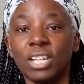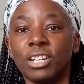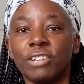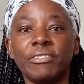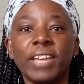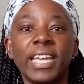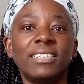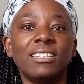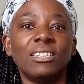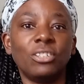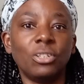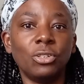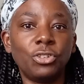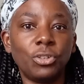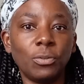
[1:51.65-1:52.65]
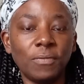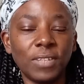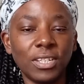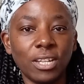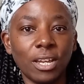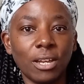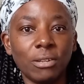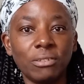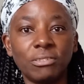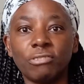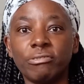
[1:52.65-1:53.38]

creating YouTube videos,